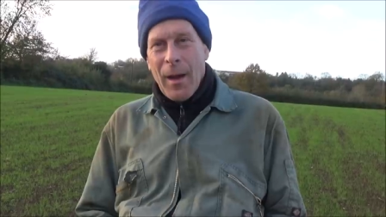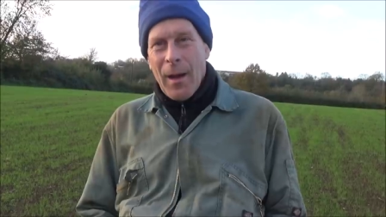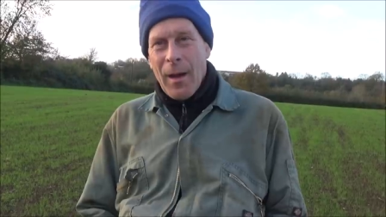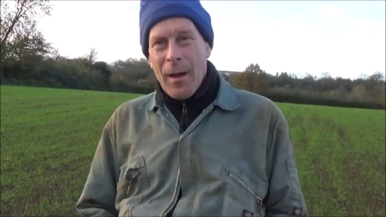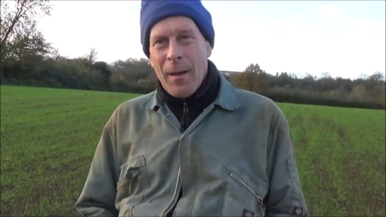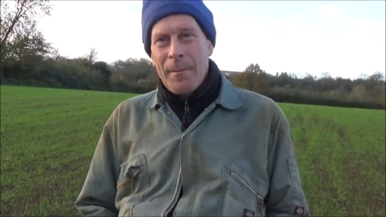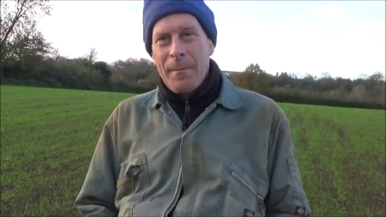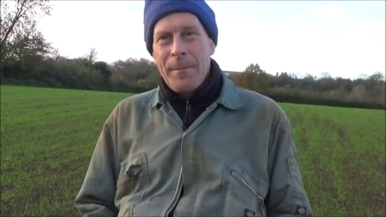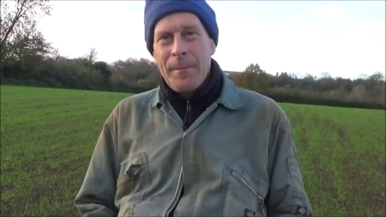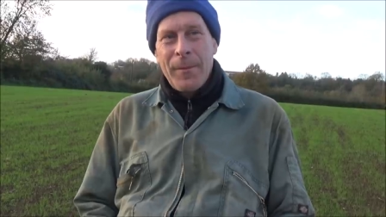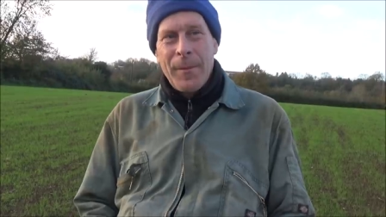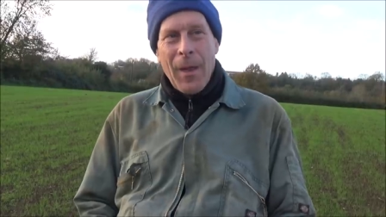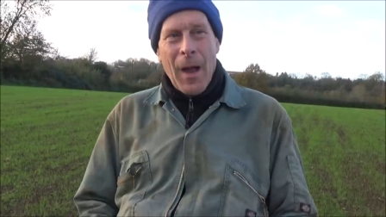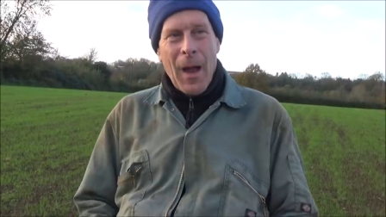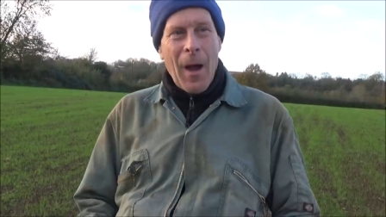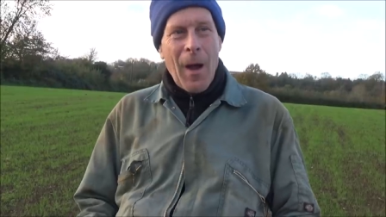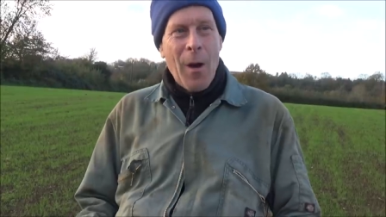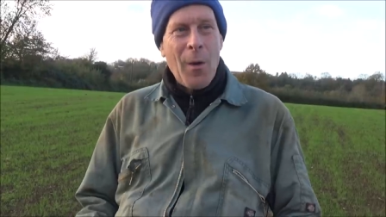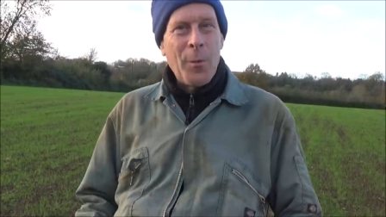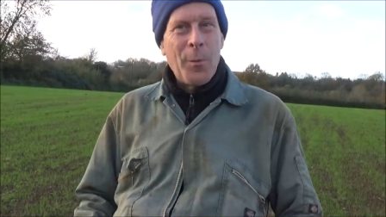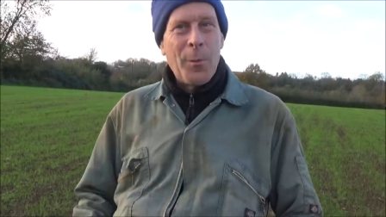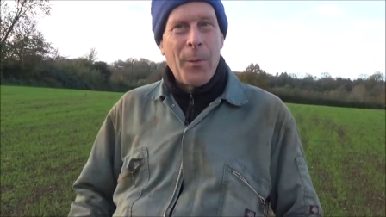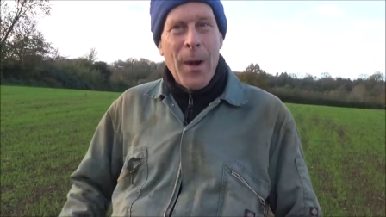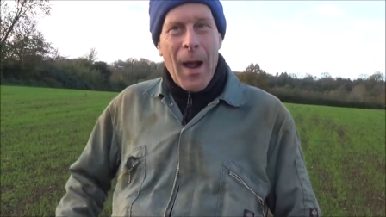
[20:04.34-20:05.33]
That
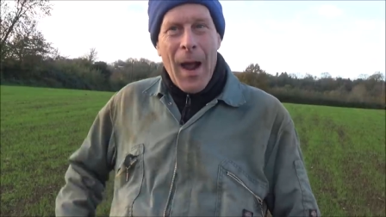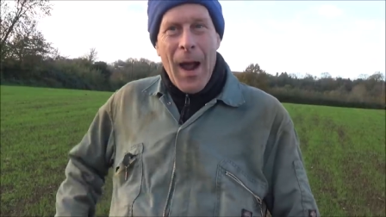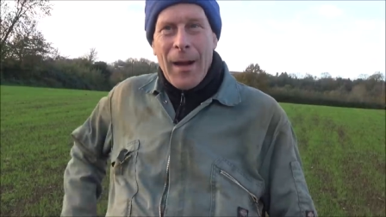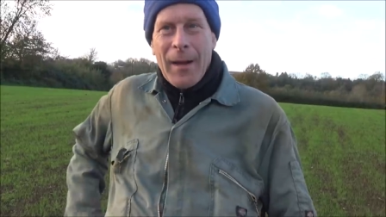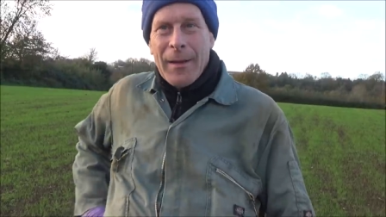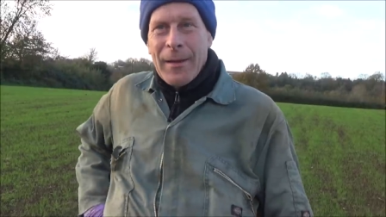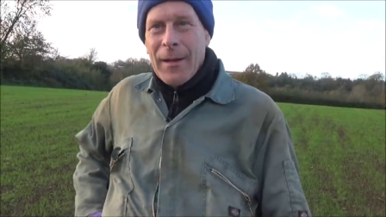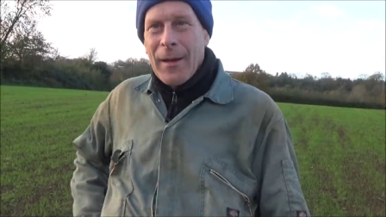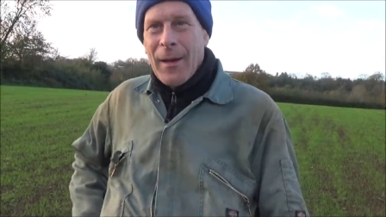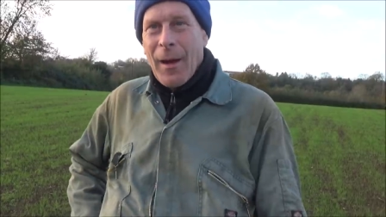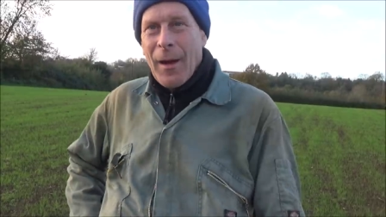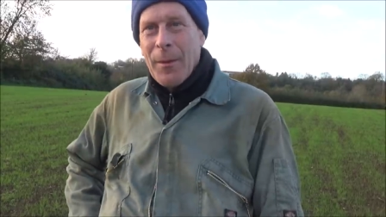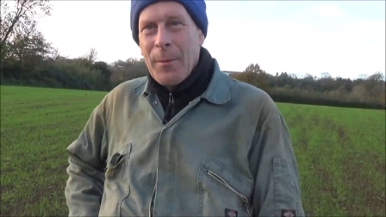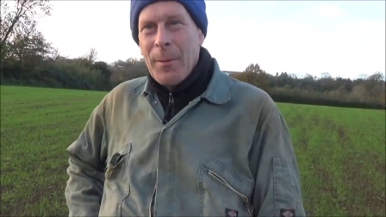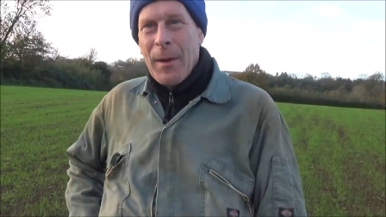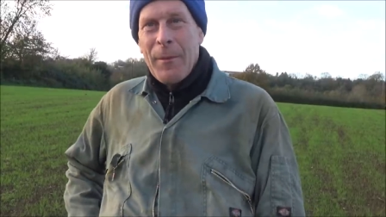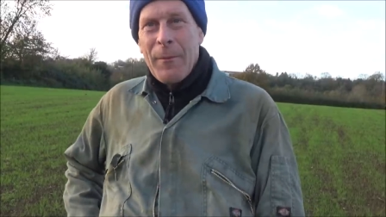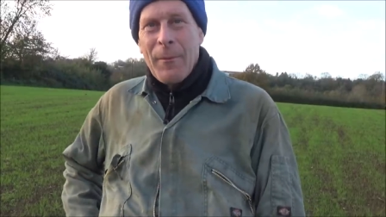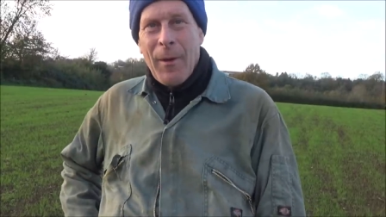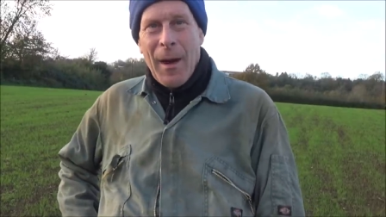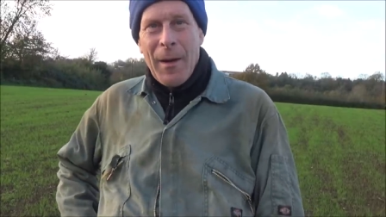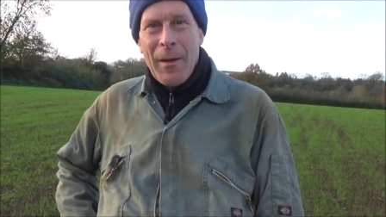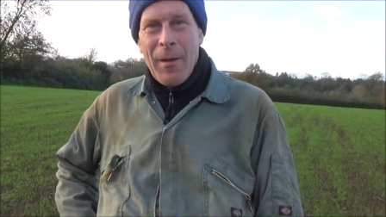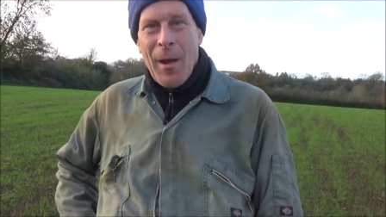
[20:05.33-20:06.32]
whole bag, I
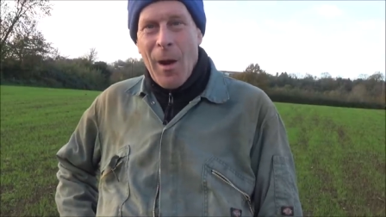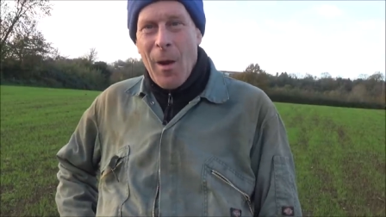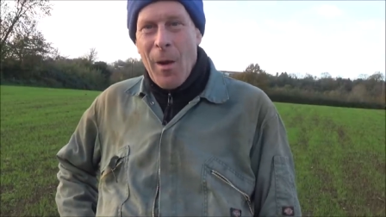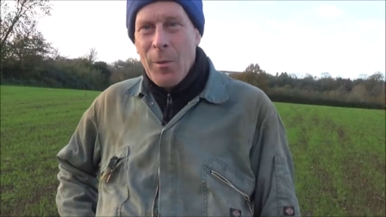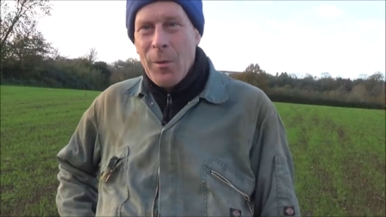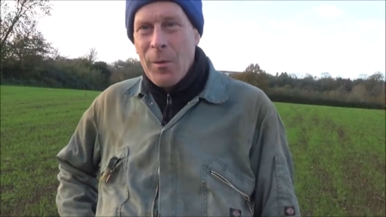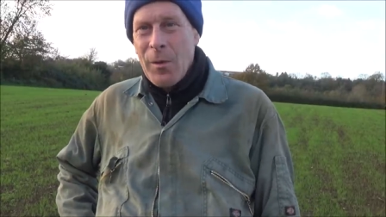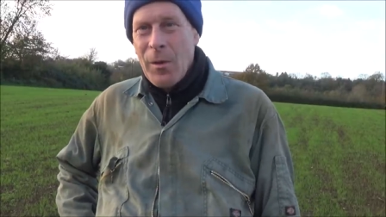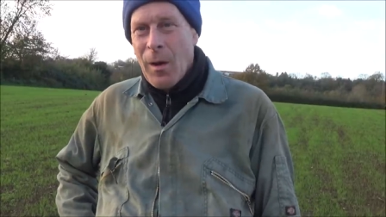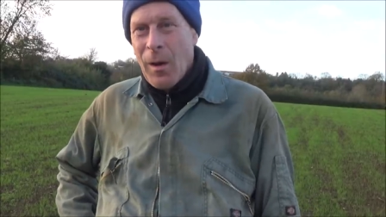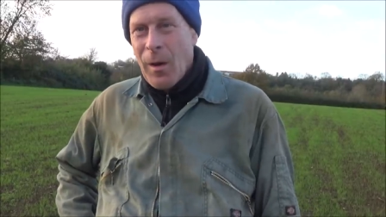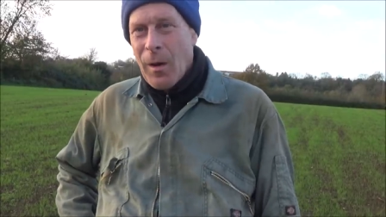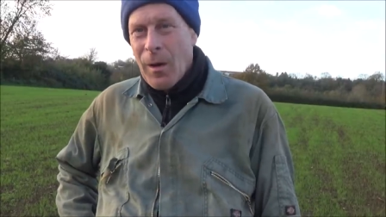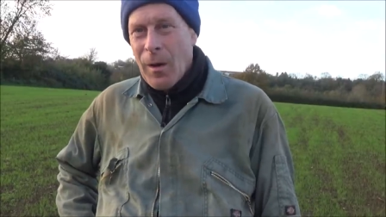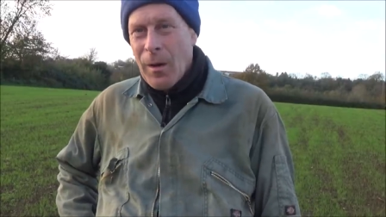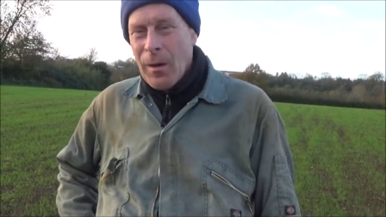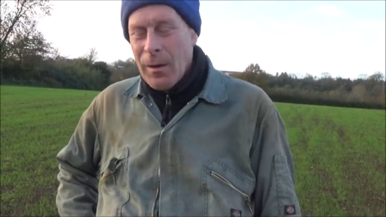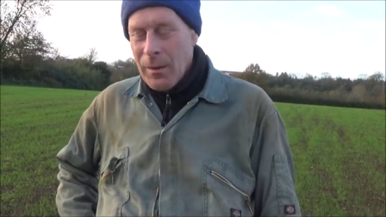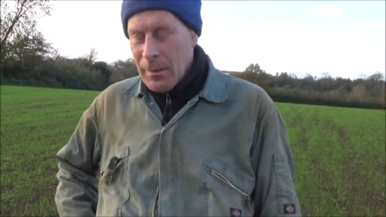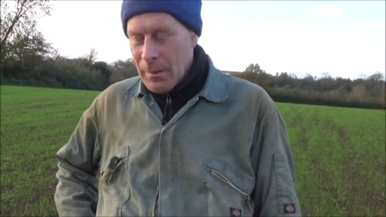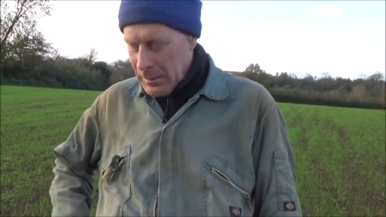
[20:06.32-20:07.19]
went round the whole lot,